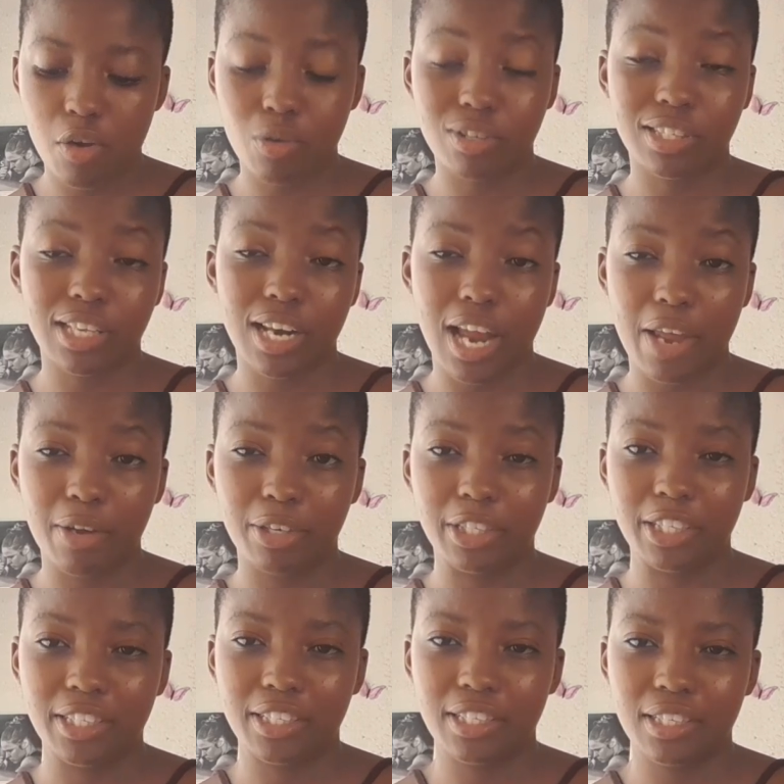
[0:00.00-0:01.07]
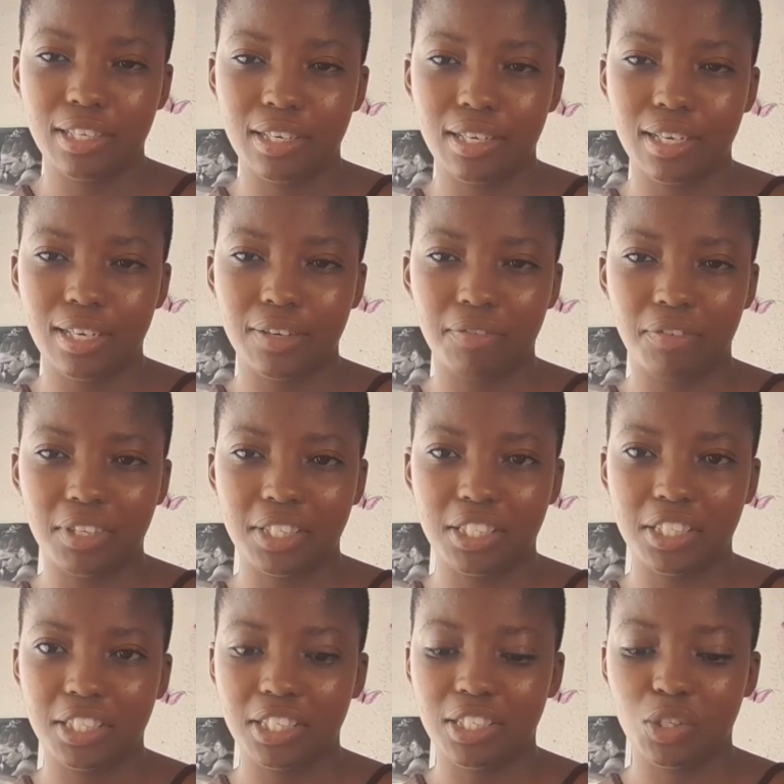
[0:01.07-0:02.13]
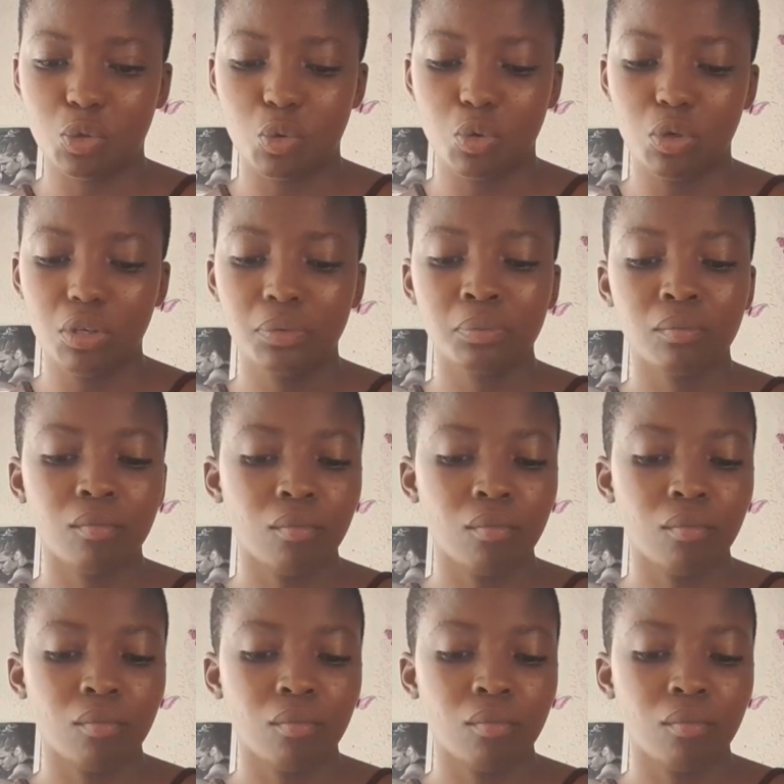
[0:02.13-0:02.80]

Oxala, you dating adversity is cool.